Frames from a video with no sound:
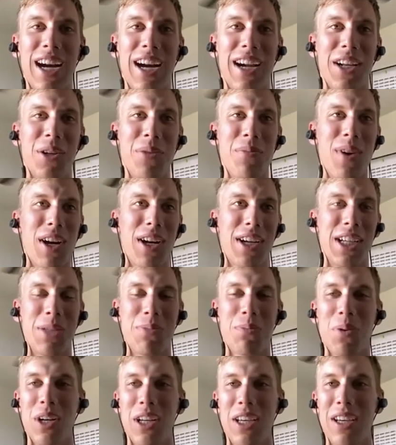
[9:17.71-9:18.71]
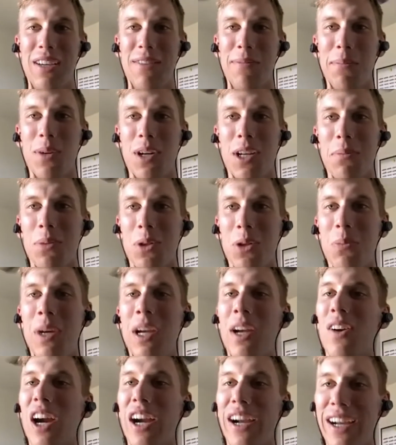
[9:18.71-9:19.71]
Idaho market's pretty
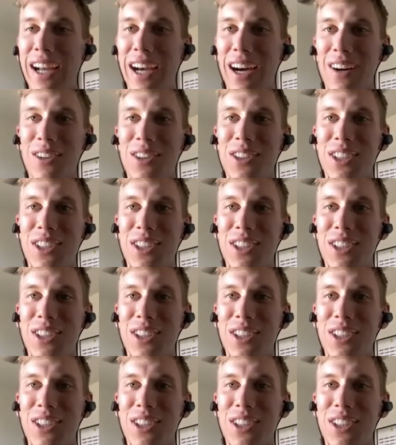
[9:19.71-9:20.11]
booming right now.